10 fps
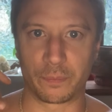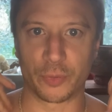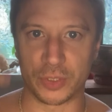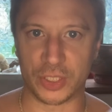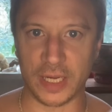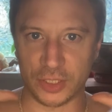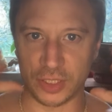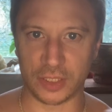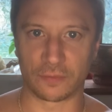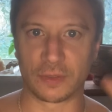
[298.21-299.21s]

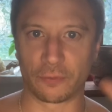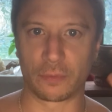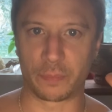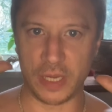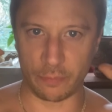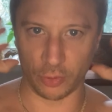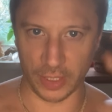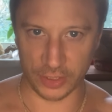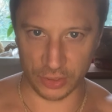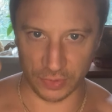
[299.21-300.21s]
projections of different people,
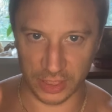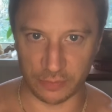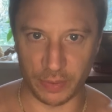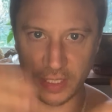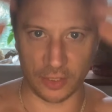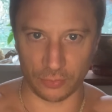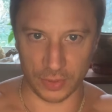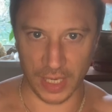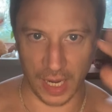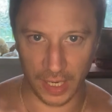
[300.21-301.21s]
like she was spinning through
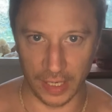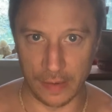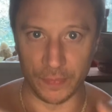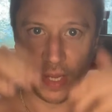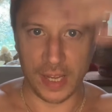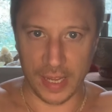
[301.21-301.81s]
time,